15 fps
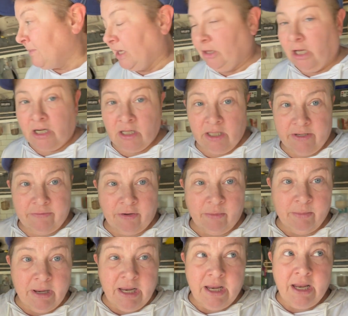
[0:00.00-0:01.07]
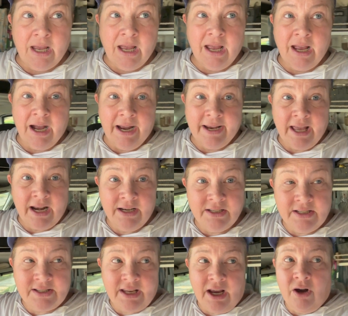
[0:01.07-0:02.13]
luckily for me, I got a
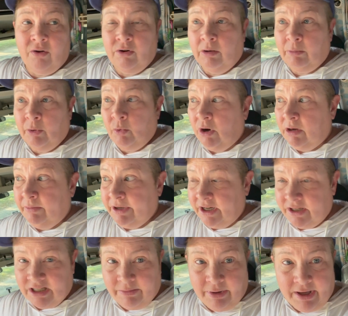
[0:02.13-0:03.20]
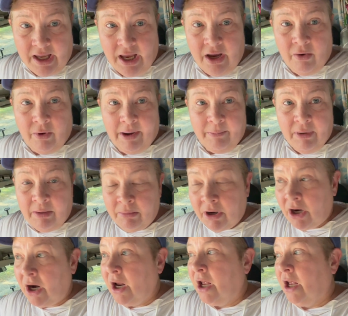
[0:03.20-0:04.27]
discount, number one, because I'm a KOA
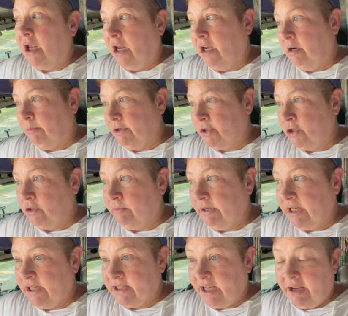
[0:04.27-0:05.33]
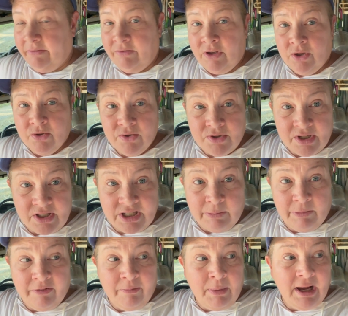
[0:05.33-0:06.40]
member, and number two, because I've used
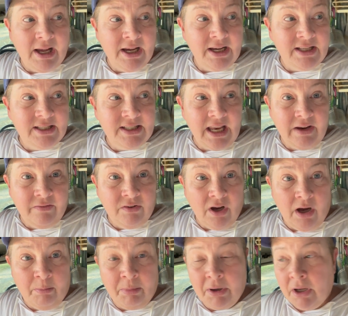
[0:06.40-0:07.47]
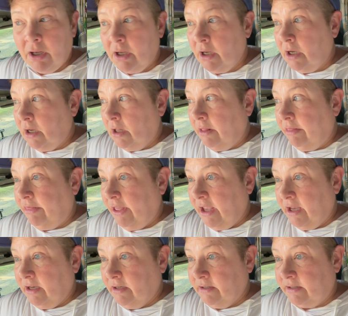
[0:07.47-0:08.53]
some of my saved up
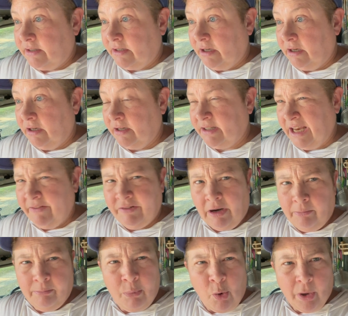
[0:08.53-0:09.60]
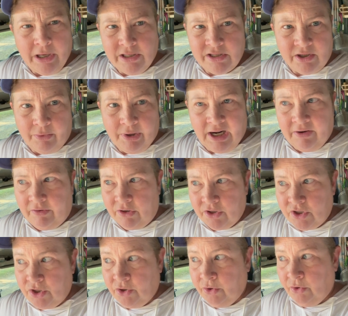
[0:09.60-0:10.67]
things, saved up points or whatever,
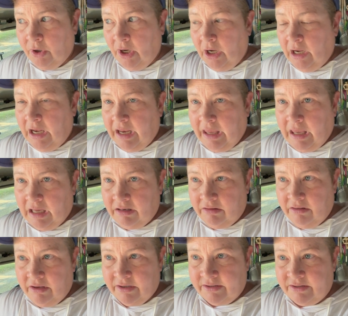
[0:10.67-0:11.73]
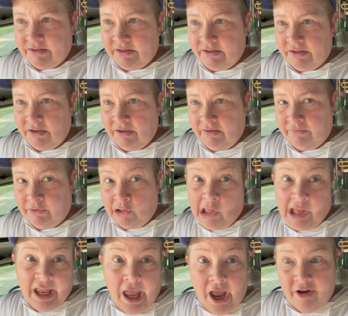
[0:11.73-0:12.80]
to get this for
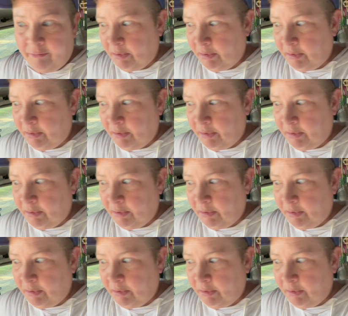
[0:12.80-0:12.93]
like half